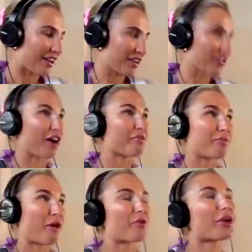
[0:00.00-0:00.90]
I,
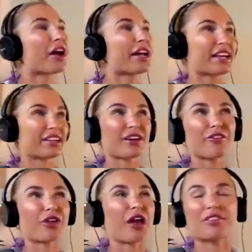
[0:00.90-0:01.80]
I when I hit because I
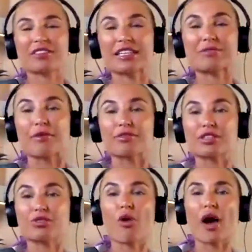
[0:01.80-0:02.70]
feel like six months
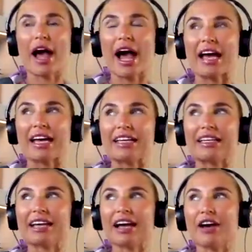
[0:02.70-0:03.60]
is quite
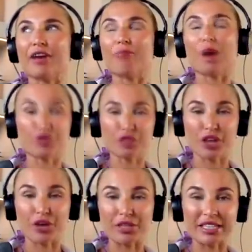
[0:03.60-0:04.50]
a, a
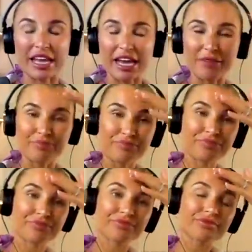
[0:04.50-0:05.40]
milestone, isn't it?
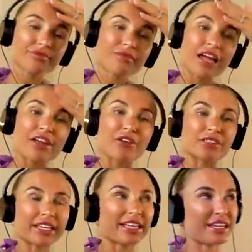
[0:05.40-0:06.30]
Yeah. And I was
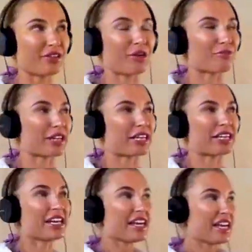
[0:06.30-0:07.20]
thinking, oh, I'm
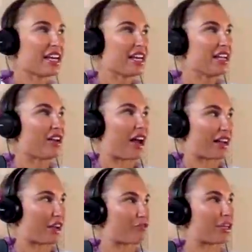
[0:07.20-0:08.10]
really like
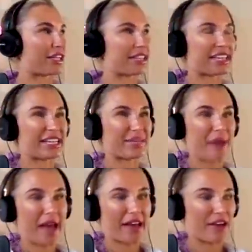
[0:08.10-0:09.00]
really thinking about it.